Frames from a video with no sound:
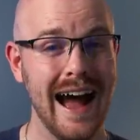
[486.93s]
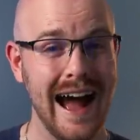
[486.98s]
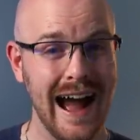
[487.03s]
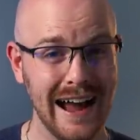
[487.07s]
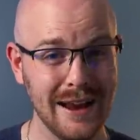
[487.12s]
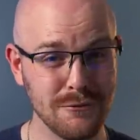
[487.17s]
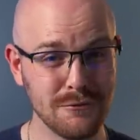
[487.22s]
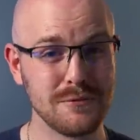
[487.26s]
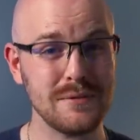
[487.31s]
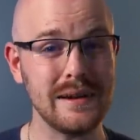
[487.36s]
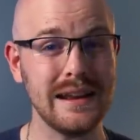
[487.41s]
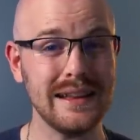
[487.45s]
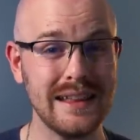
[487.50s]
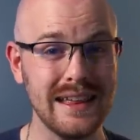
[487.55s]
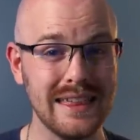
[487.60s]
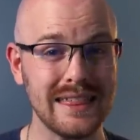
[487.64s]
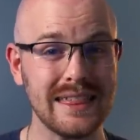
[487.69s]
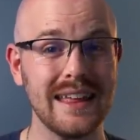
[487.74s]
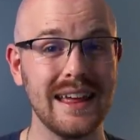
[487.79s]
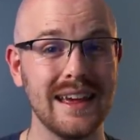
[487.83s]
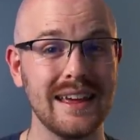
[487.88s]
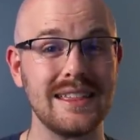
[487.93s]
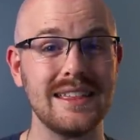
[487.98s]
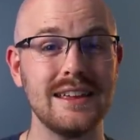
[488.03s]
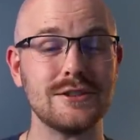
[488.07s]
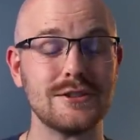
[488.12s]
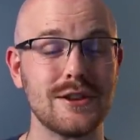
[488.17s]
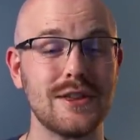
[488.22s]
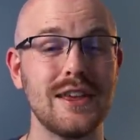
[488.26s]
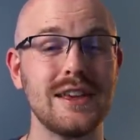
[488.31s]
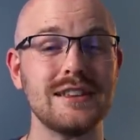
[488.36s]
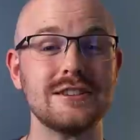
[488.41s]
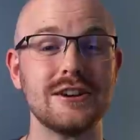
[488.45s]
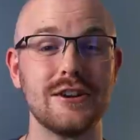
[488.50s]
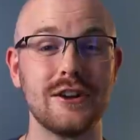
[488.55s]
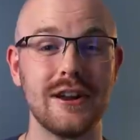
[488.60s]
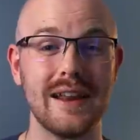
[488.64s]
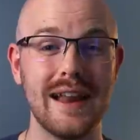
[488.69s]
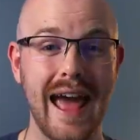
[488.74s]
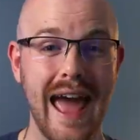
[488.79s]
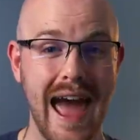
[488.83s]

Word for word: I really think these are things that you're gonna